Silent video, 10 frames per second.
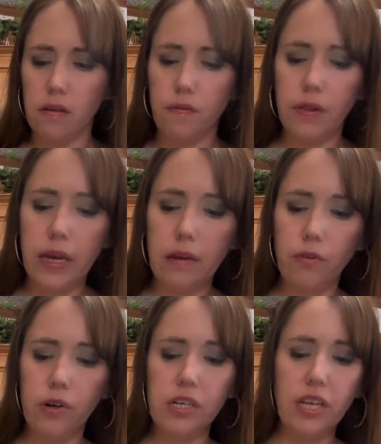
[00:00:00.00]

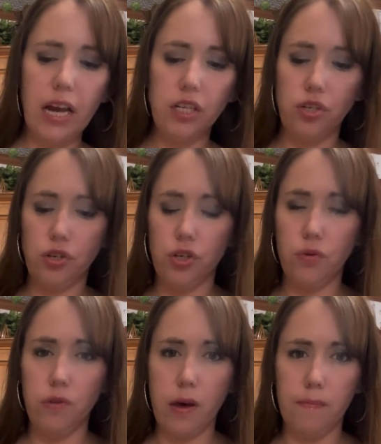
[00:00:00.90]
flavor and texture to
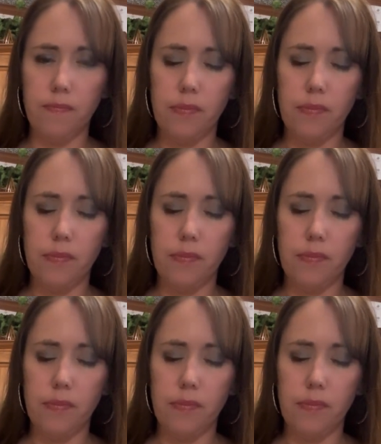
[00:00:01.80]
them.